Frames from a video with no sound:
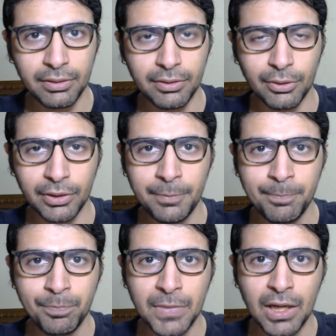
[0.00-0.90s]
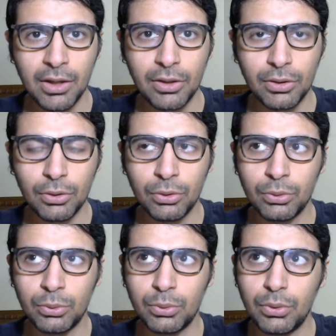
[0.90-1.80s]
Okay,
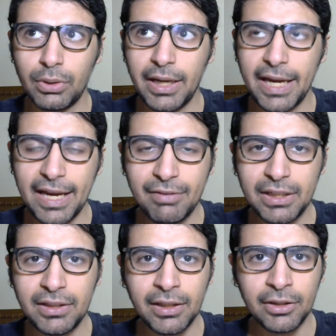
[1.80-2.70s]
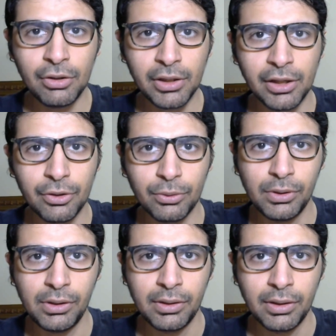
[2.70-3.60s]
so everything in your
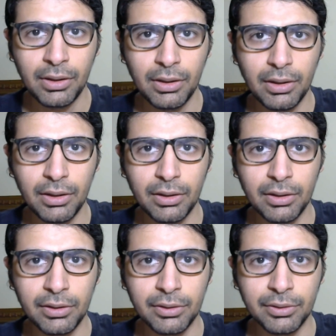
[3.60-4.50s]
control uh,